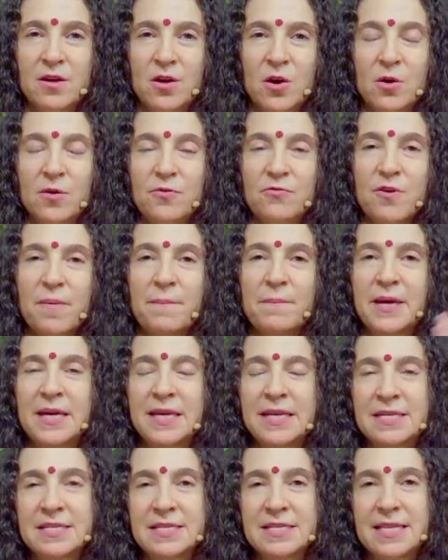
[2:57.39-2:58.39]
or from my
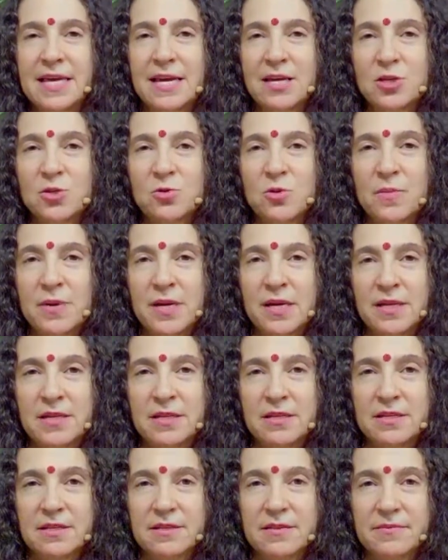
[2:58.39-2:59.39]
intellectual
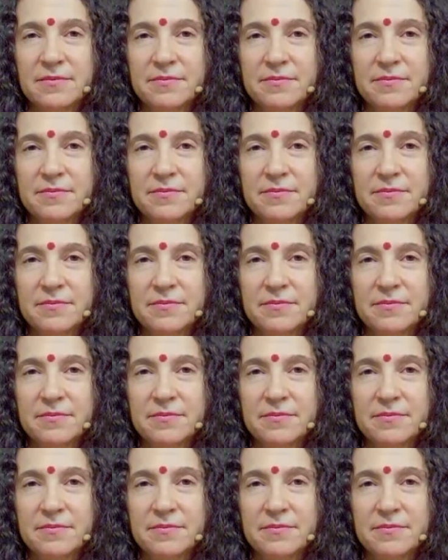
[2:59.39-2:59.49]
mind.